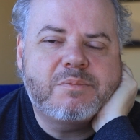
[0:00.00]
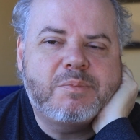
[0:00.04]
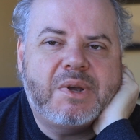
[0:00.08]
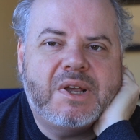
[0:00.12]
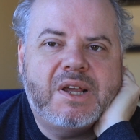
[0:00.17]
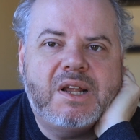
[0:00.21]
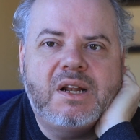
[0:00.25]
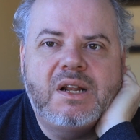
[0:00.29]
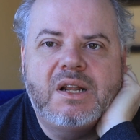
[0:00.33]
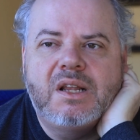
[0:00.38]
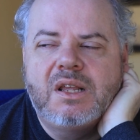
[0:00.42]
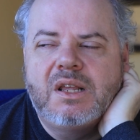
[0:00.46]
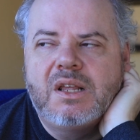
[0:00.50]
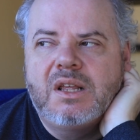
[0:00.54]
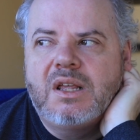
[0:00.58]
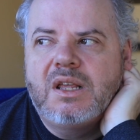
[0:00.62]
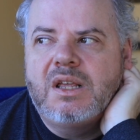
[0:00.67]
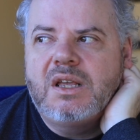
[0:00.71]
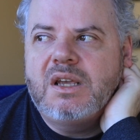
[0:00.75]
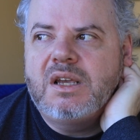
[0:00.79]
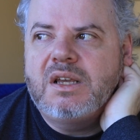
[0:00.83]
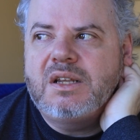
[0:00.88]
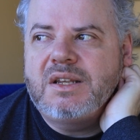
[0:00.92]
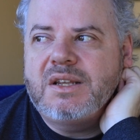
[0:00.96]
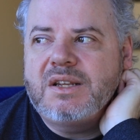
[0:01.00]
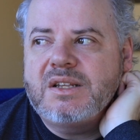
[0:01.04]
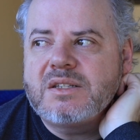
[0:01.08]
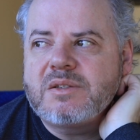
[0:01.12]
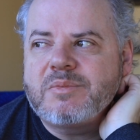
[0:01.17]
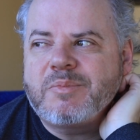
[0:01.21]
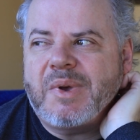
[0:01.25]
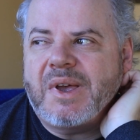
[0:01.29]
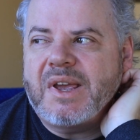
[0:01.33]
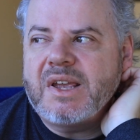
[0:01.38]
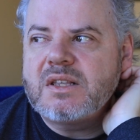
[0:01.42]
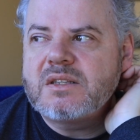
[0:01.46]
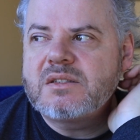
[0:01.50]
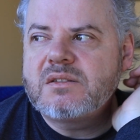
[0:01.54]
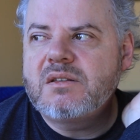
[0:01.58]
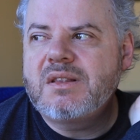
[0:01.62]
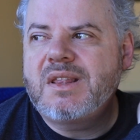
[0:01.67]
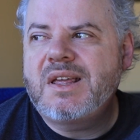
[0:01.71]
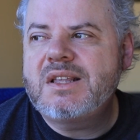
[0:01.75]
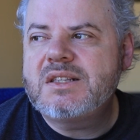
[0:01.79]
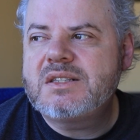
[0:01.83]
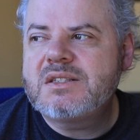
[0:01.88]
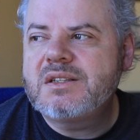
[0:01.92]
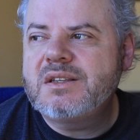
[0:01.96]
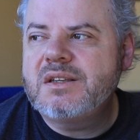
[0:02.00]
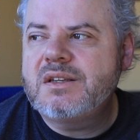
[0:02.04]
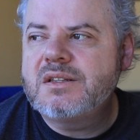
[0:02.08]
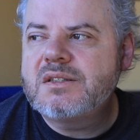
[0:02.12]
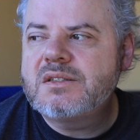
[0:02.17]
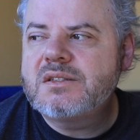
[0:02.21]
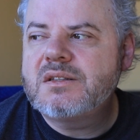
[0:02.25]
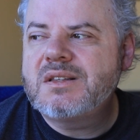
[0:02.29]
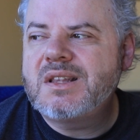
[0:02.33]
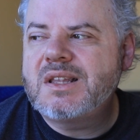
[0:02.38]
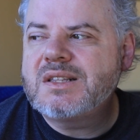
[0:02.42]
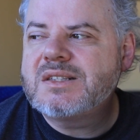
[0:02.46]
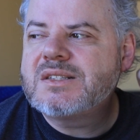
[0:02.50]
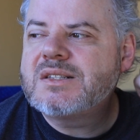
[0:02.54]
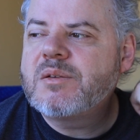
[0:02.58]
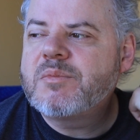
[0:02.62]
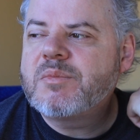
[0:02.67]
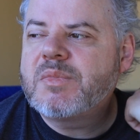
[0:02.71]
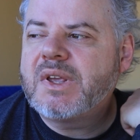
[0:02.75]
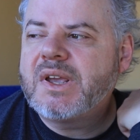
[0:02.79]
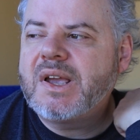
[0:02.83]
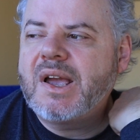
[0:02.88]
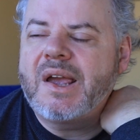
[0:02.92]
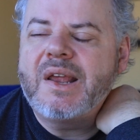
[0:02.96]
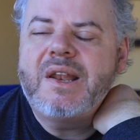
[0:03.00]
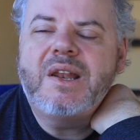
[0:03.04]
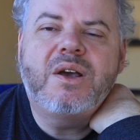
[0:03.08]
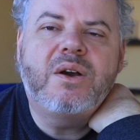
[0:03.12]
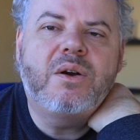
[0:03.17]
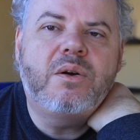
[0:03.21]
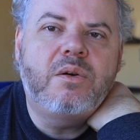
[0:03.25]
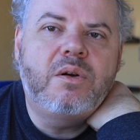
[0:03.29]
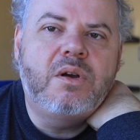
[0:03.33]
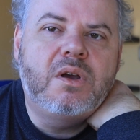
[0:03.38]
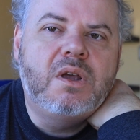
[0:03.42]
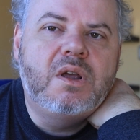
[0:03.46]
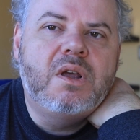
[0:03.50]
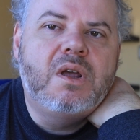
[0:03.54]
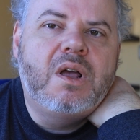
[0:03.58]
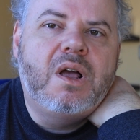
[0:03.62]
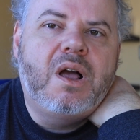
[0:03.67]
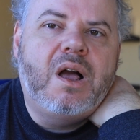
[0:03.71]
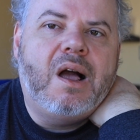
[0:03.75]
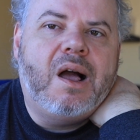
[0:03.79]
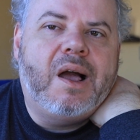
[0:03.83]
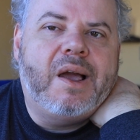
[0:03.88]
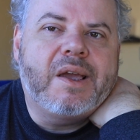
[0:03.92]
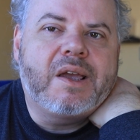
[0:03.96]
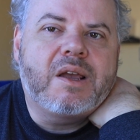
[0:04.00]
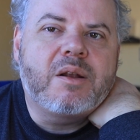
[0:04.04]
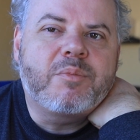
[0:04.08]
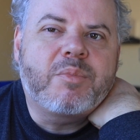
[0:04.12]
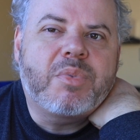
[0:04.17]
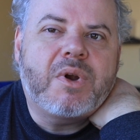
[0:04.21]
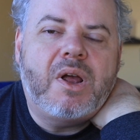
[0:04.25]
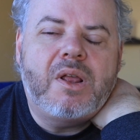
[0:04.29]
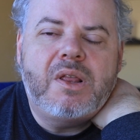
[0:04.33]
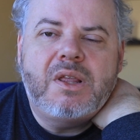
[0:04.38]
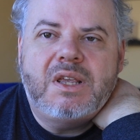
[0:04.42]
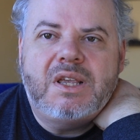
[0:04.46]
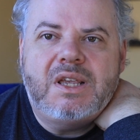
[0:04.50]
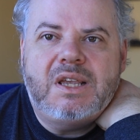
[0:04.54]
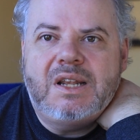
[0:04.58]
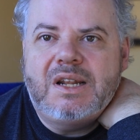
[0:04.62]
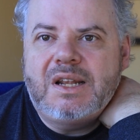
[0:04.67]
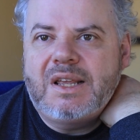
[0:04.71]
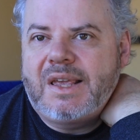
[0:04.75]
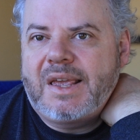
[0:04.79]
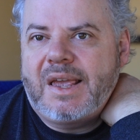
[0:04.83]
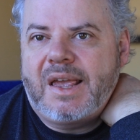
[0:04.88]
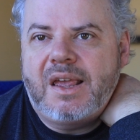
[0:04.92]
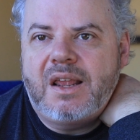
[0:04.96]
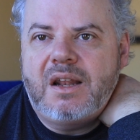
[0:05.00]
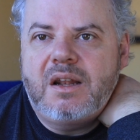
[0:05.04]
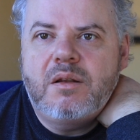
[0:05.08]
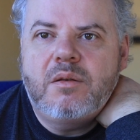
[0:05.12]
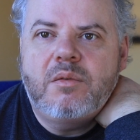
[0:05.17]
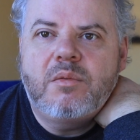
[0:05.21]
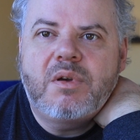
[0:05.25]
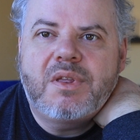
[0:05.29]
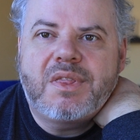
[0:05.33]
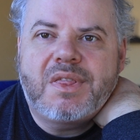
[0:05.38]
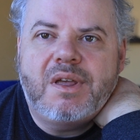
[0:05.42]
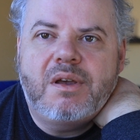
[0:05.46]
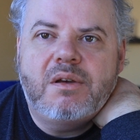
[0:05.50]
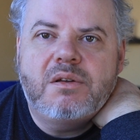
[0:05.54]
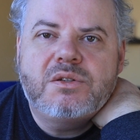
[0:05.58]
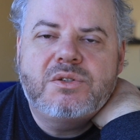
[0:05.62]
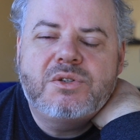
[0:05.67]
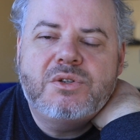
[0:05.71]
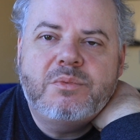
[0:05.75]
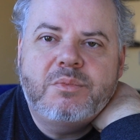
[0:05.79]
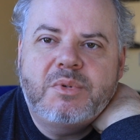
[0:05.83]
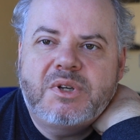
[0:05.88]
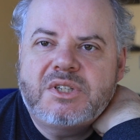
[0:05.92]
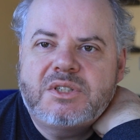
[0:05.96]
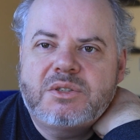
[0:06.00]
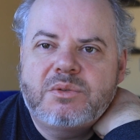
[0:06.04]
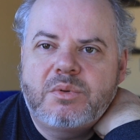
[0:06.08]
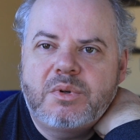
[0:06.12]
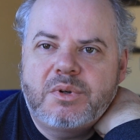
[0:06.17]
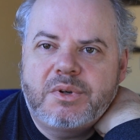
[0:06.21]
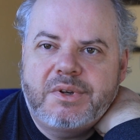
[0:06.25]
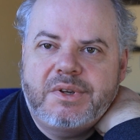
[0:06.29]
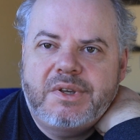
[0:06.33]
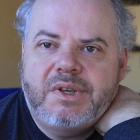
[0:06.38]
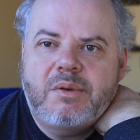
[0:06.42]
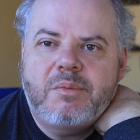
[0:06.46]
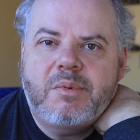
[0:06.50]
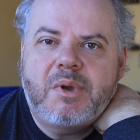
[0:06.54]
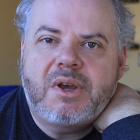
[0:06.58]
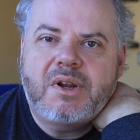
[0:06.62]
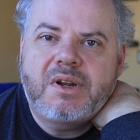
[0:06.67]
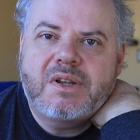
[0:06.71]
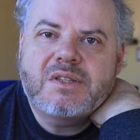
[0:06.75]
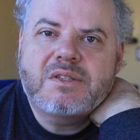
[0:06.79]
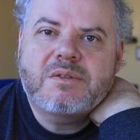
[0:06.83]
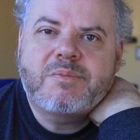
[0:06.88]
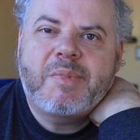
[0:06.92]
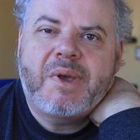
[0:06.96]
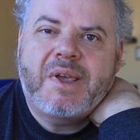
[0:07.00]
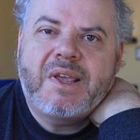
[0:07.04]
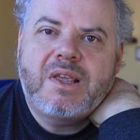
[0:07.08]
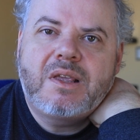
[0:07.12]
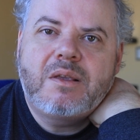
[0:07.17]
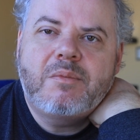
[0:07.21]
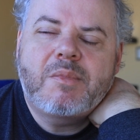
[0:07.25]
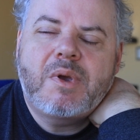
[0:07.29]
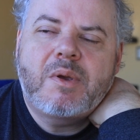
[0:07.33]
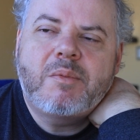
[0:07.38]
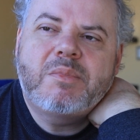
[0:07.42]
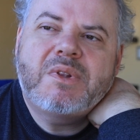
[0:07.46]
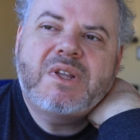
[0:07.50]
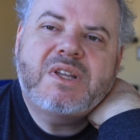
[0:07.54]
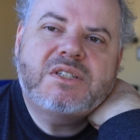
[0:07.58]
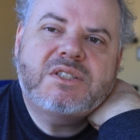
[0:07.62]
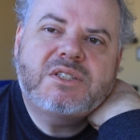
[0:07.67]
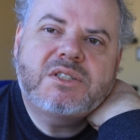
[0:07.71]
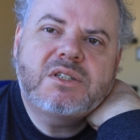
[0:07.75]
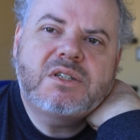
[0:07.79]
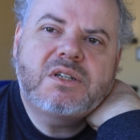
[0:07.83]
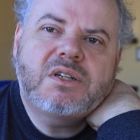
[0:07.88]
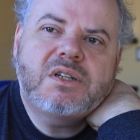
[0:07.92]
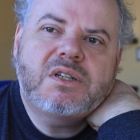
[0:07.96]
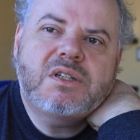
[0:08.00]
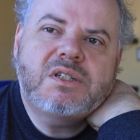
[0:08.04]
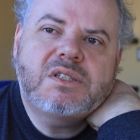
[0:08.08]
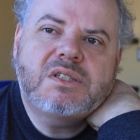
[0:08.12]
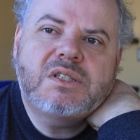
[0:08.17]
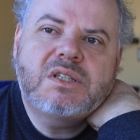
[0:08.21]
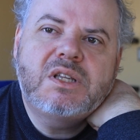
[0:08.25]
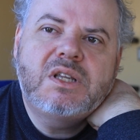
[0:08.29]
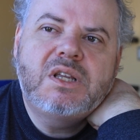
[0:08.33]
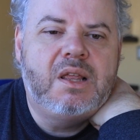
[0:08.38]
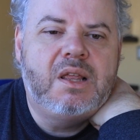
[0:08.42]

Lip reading: but it didn't spike, so that's good. So that's something I know I can probably eat again without too much worry about it spiking my blood sugars.